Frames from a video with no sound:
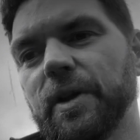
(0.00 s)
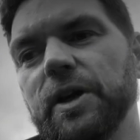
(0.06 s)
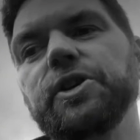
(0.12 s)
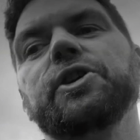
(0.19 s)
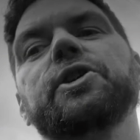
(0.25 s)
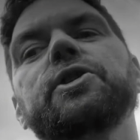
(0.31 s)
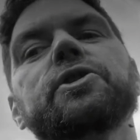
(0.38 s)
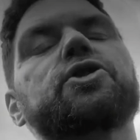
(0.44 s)

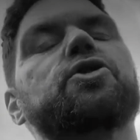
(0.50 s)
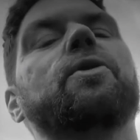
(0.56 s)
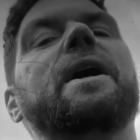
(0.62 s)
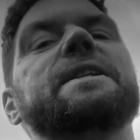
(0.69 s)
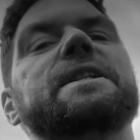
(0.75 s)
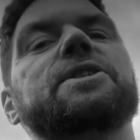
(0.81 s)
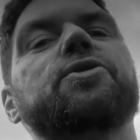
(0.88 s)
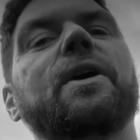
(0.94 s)
You could try
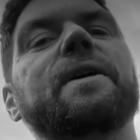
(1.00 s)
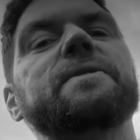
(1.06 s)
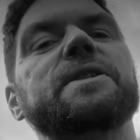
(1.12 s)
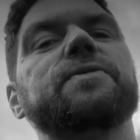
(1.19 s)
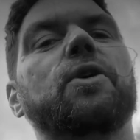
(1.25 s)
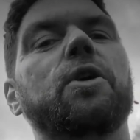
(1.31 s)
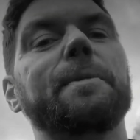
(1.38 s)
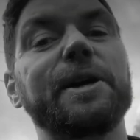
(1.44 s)
to
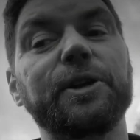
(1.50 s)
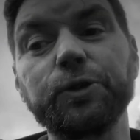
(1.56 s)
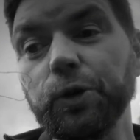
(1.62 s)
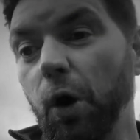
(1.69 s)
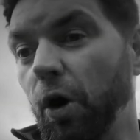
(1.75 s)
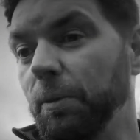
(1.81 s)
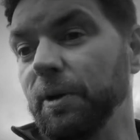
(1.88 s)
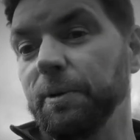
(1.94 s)
transform a
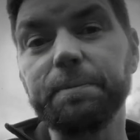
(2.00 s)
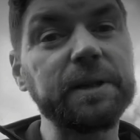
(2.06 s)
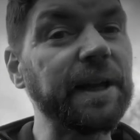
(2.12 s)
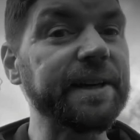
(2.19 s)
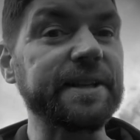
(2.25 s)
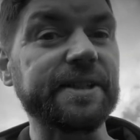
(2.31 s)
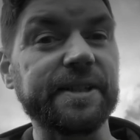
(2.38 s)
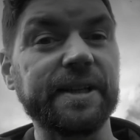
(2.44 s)
normal
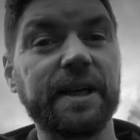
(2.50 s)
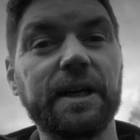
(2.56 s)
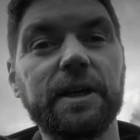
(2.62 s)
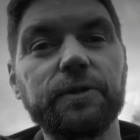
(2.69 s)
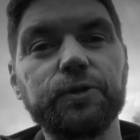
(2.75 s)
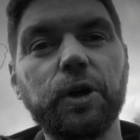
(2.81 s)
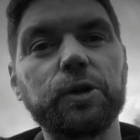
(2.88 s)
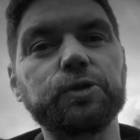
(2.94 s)
place,
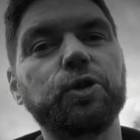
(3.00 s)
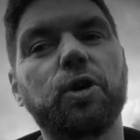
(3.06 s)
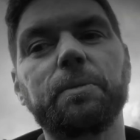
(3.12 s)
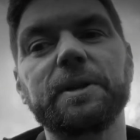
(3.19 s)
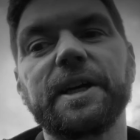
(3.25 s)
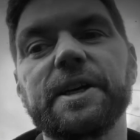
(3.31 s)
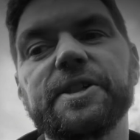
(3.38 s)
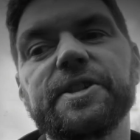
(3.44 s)
not
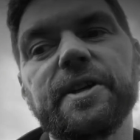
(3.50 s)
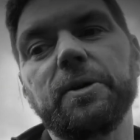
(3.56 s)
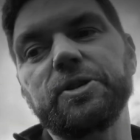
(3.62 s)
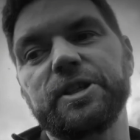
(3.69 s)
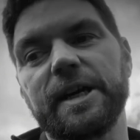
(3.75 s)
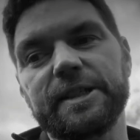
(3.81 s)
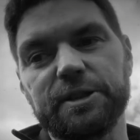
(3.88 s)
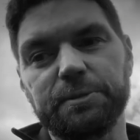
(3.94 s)
normally
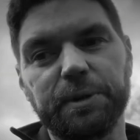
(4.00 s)
associated